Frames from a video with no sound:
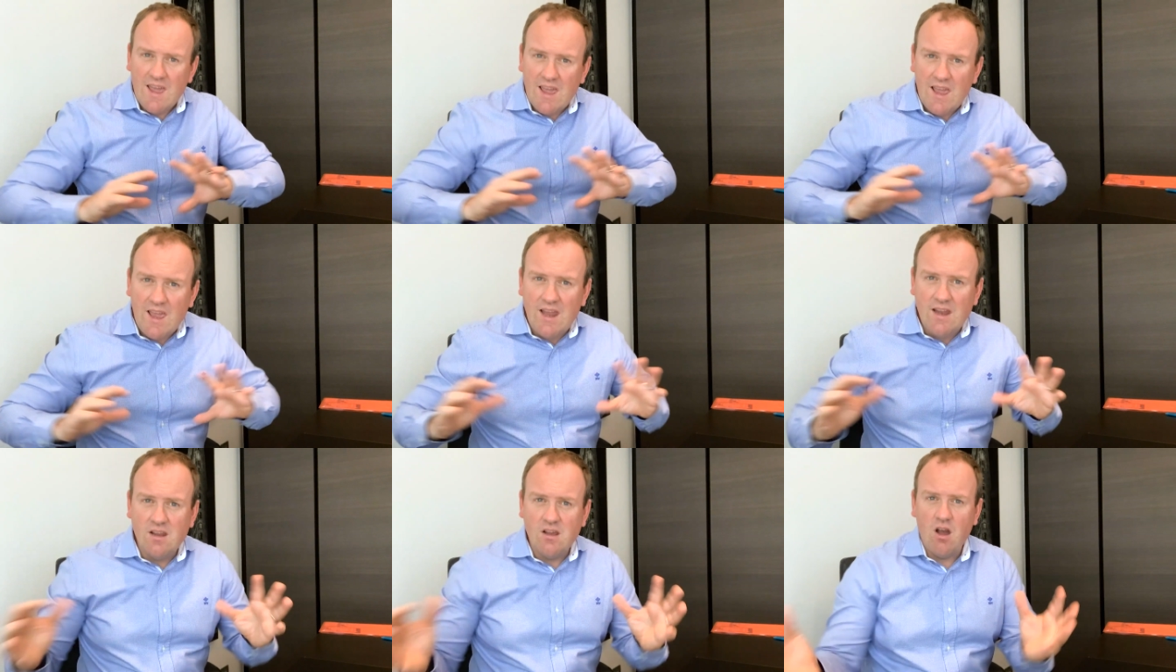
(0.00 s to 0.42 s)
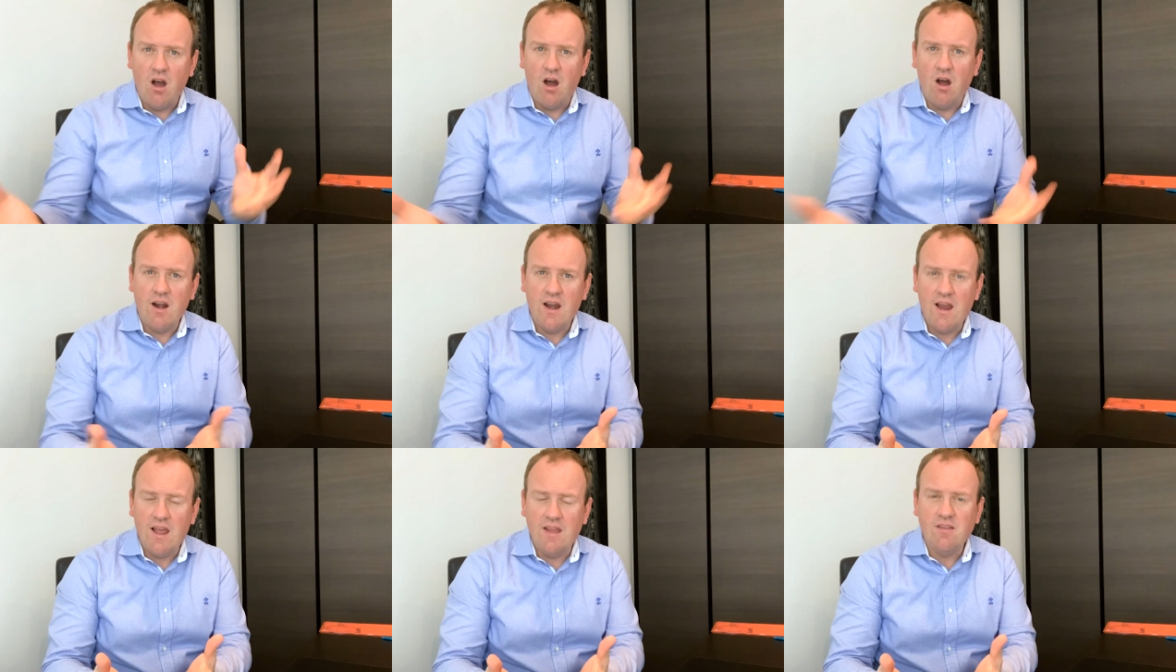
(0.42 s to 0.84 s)

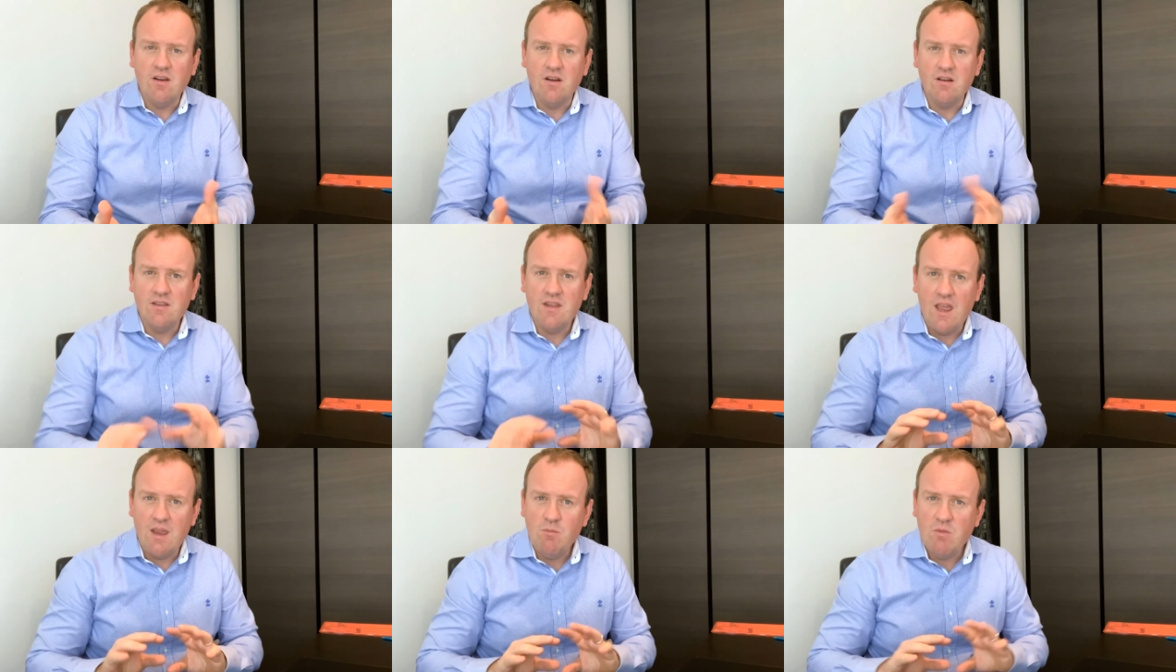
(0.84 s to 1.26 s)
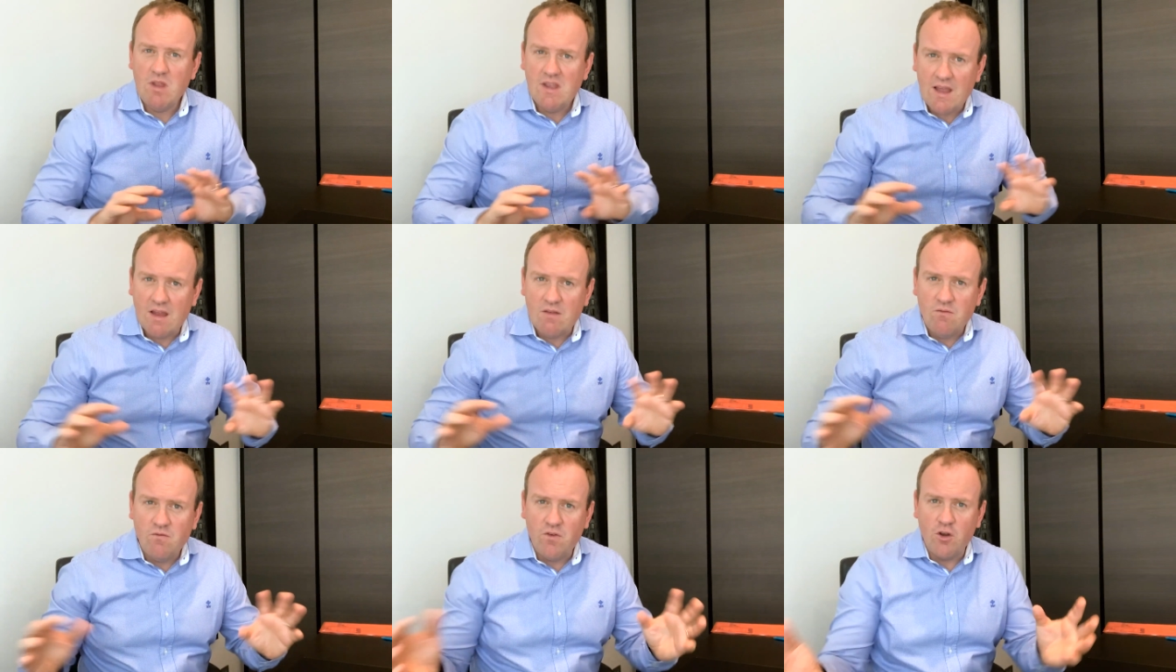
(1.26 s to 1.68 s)
in-car
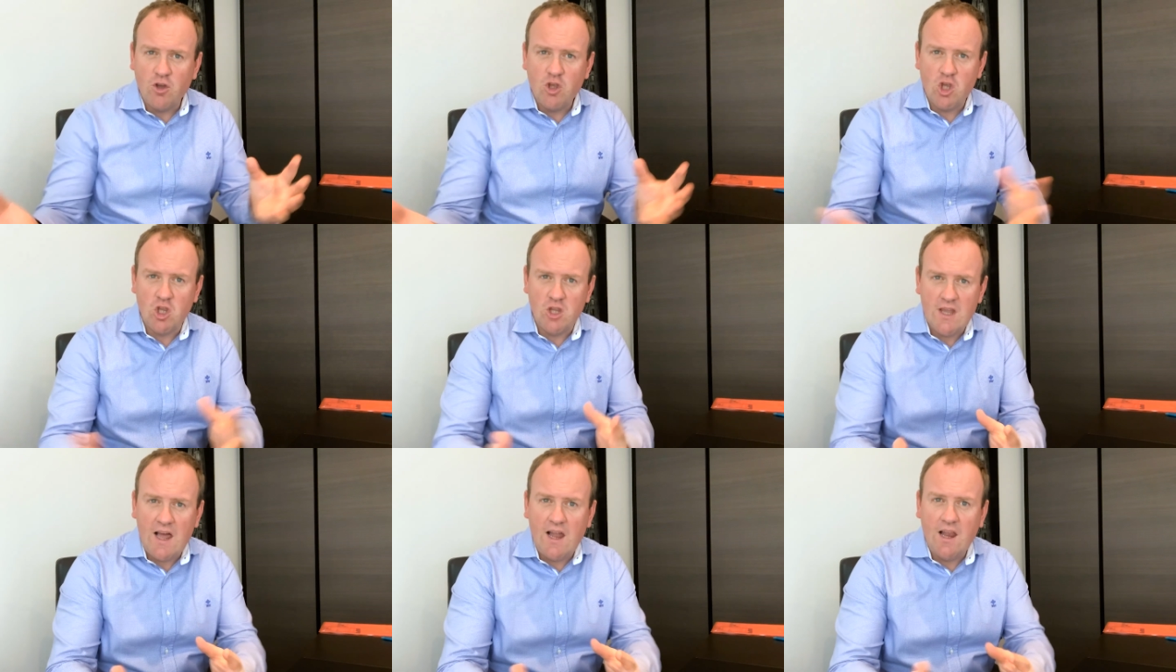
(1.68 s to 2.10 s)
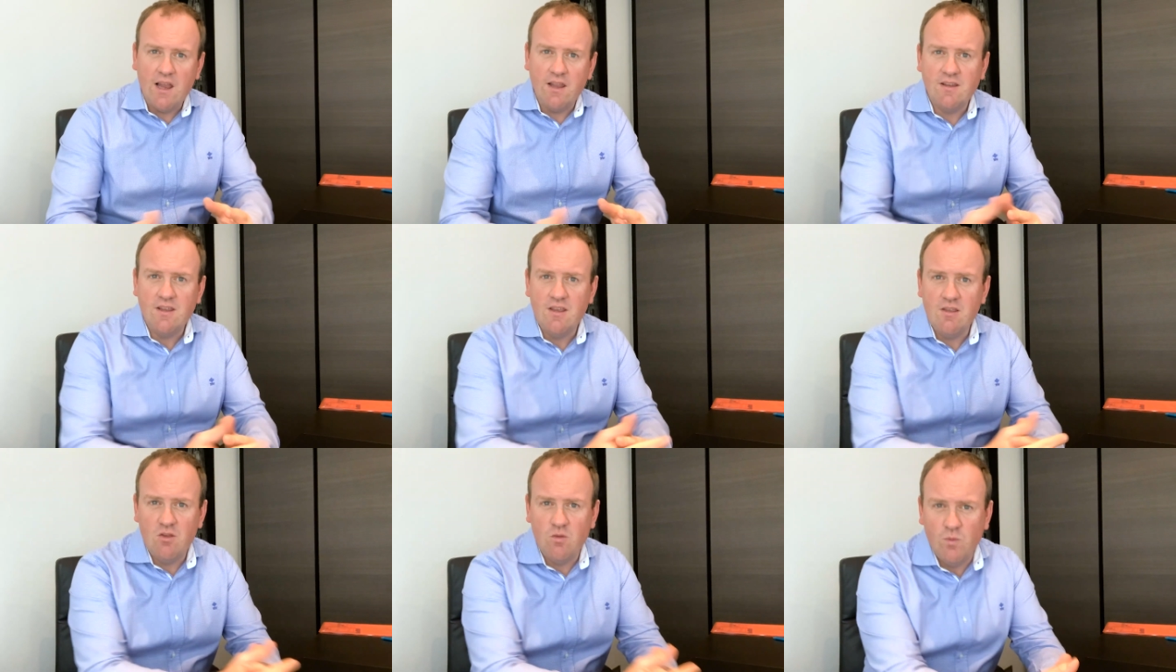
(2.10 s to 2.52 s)
entertainment and
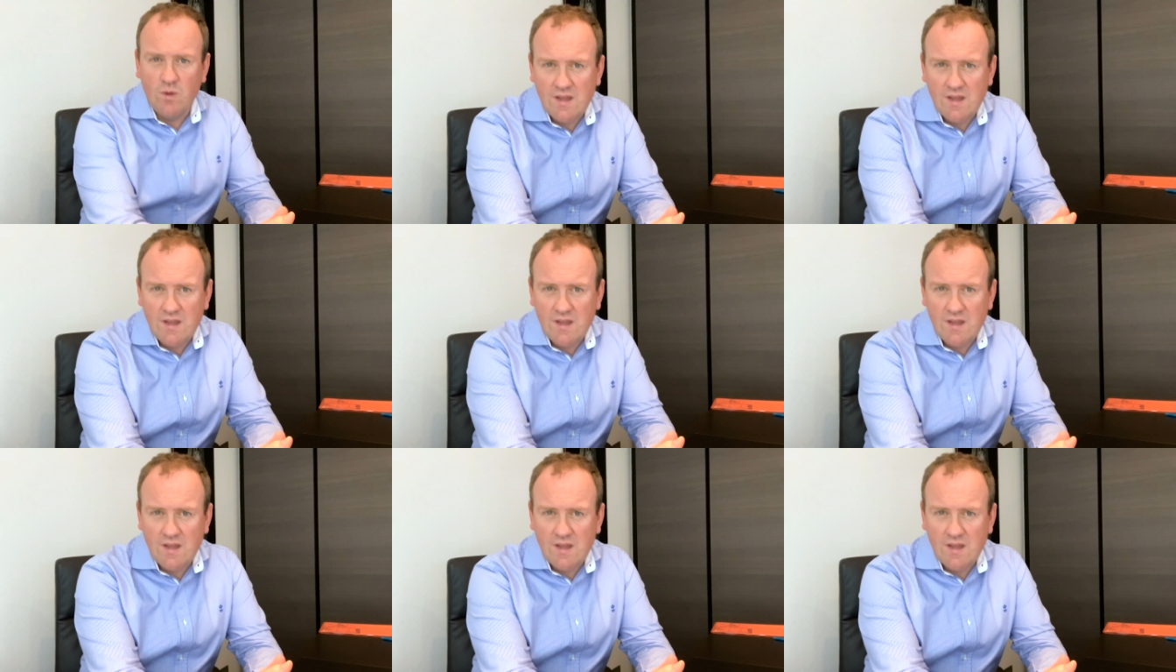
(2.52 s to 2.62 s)
functionalities